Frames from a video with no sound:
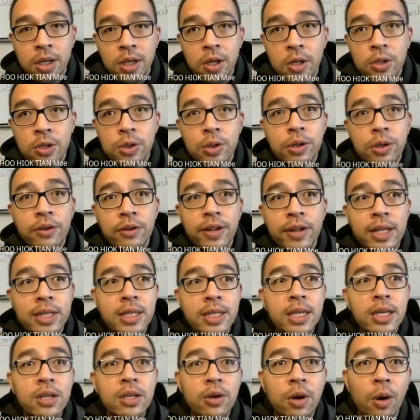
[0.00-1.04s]
So if let's say
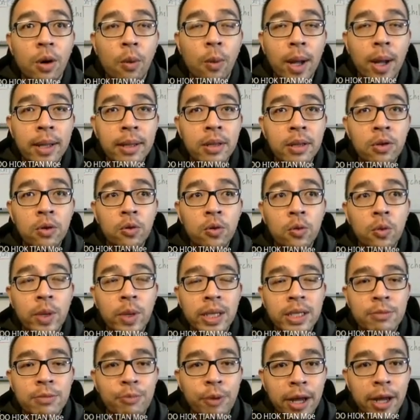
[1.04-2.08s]
you're 1-2
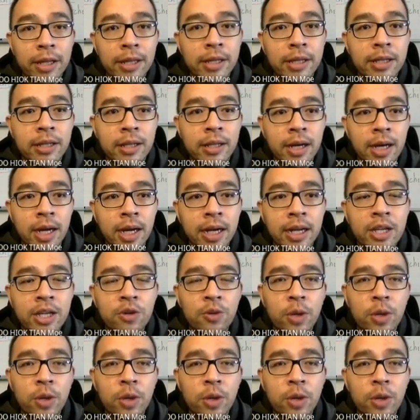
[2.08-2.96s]
weeks pregnant and then you want